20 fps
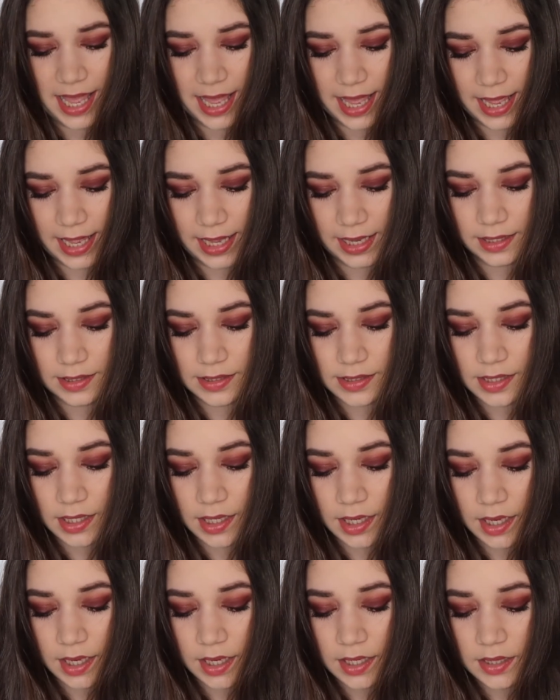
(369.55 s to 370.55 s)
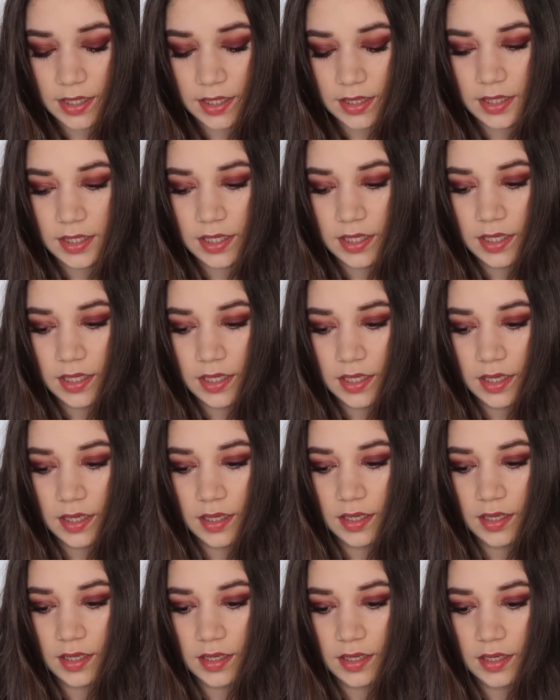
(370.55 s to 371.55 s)
And in the
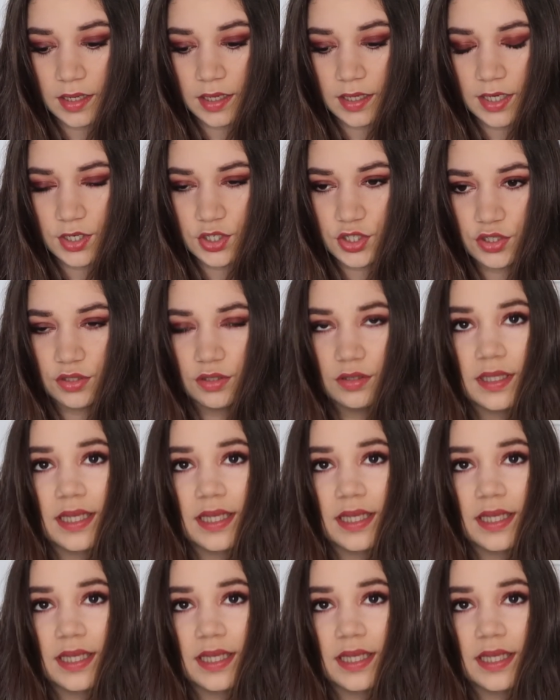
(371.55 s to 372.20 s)
initial